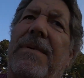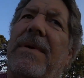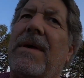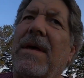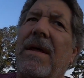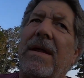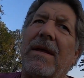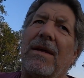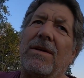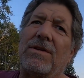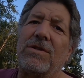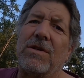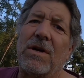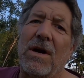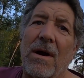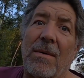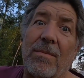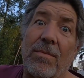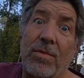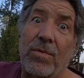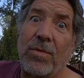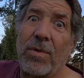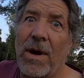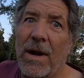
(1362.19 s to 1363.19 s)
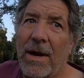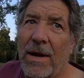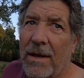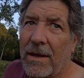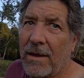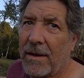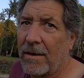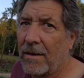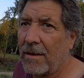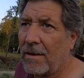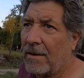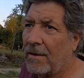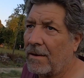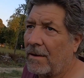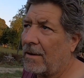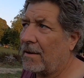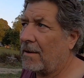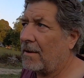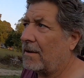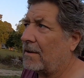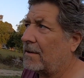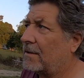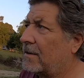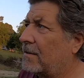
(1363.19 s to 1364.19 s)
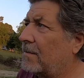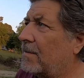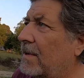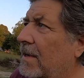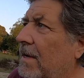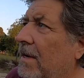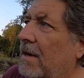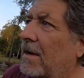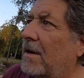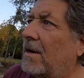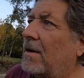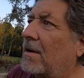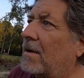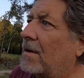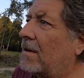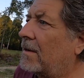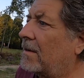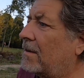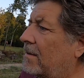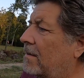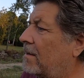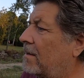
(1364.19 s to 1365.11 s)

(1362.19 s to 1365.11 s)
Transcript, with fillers: getting a job ready to be hung.